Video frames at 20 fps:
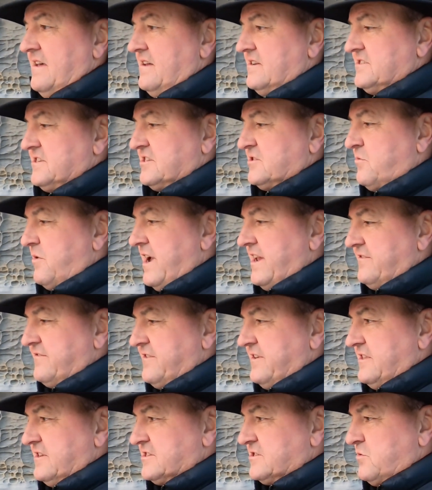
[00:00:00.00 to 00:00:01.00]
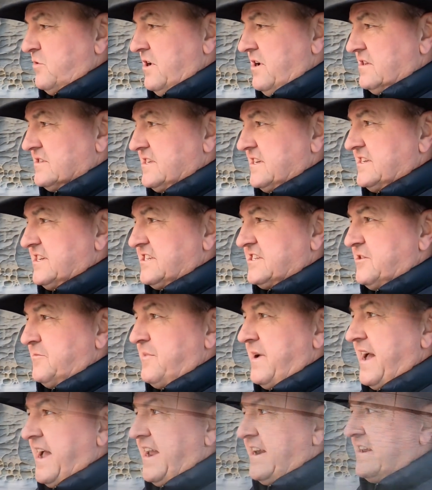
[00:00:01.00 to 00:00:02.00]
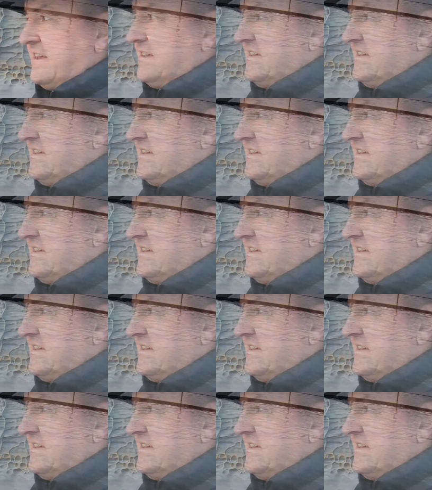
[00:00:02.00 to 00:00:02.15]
I'll just wait for the swell to dissipate.